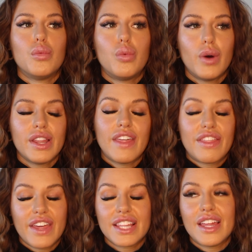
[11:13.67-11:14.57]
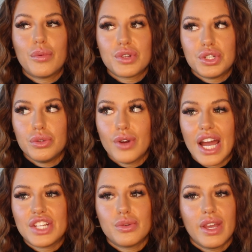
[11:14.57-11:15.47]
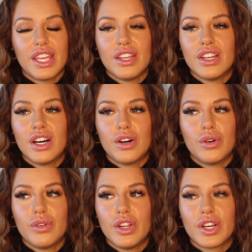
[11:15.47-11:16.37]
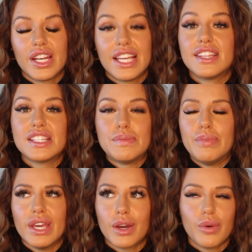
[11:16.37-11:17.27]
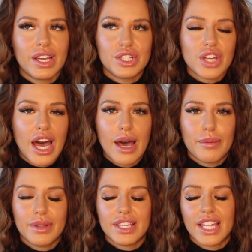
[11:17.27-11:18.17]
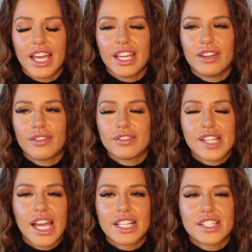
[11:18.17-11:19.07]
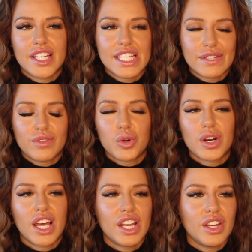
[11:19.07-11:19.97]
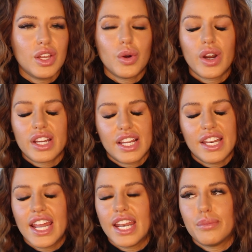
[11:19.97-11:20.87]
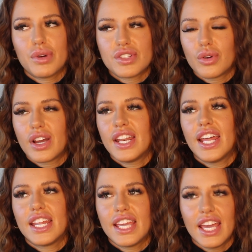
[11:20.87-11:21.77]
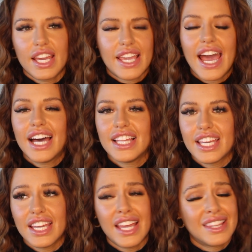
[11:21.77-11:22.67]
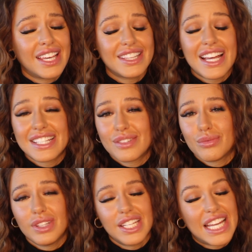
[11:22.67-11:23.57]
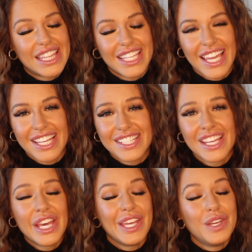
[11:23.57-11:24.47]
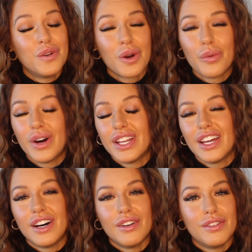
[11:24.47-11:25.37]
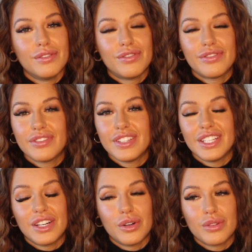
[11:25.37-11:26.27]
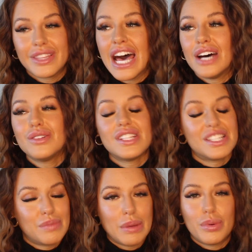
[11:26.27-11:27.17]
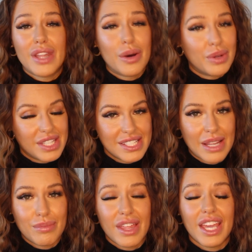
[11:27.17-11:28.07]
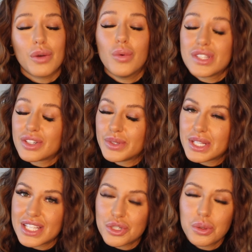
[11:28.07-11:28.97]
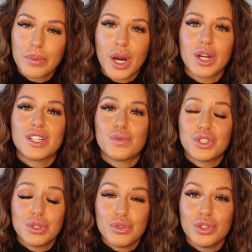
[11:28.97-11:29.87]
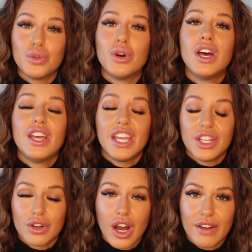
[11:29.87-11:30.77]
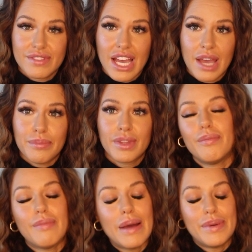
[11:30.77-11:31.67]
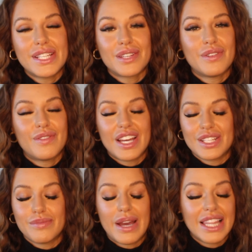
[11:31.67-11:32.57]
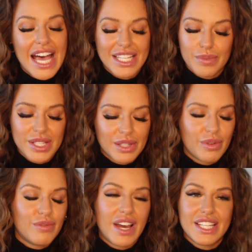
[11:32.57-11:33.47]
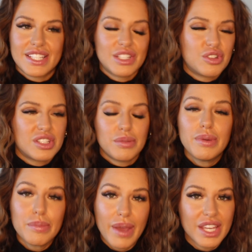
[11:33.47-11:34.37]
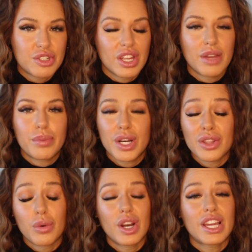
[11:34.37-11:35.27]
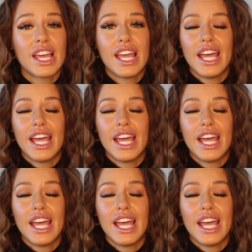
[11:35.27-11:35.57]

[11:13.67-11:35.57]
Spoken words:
what they think that once you graduate, you know, you're gonna get this big wig job in like Texas, Florida, New York, Bristol, Connecticut, Cali, and like that's really not the case. You are one of, you know, thousands of people that want the same thing. What's going to set you apart is what you do in your off time. My last piece of advice is just to be patient, put in the work,